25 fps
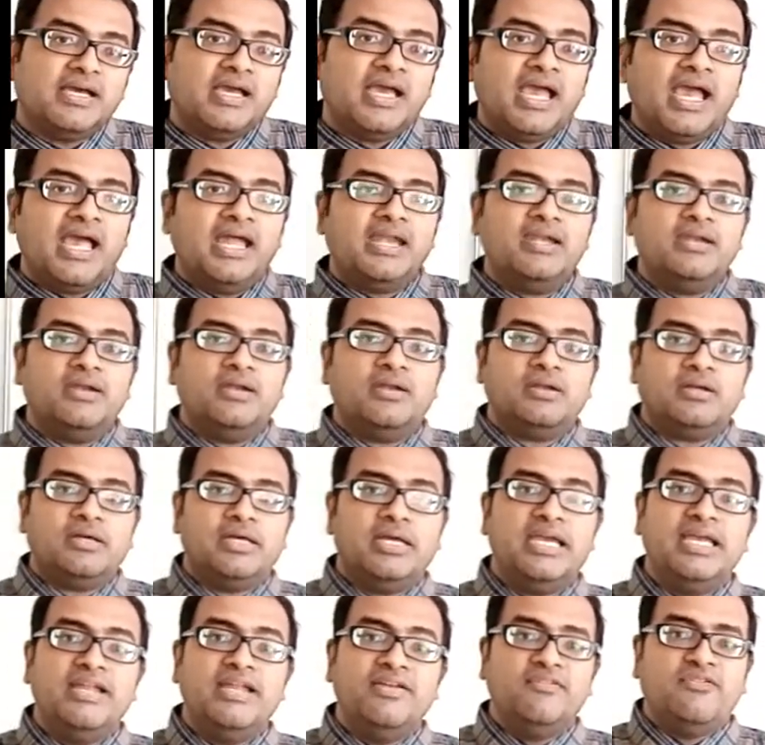and
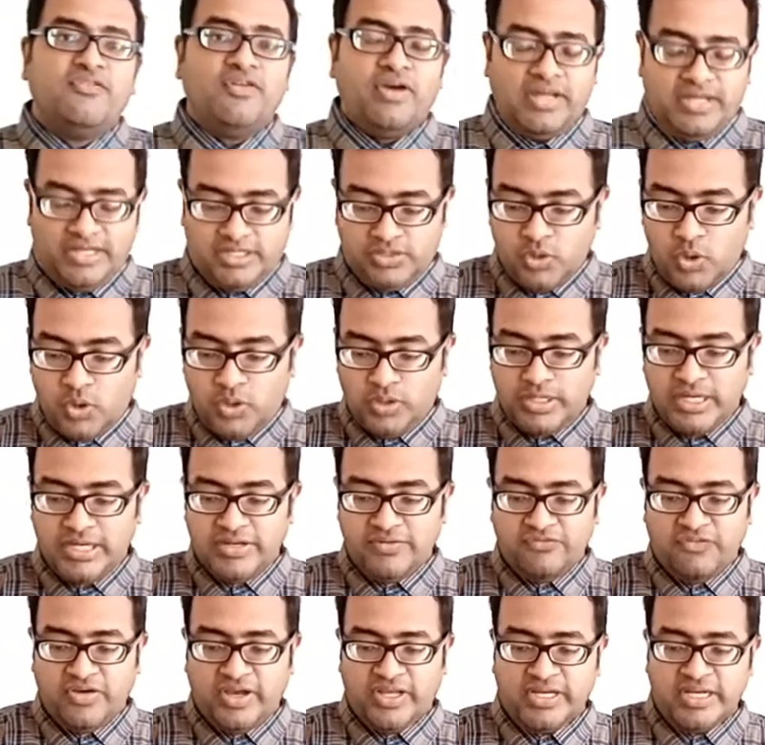infinite or
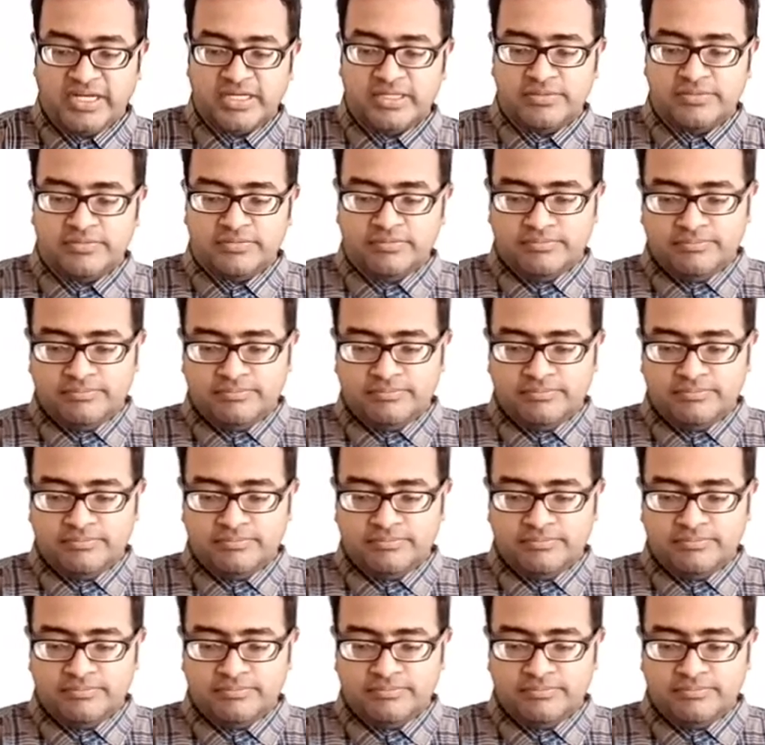infinite?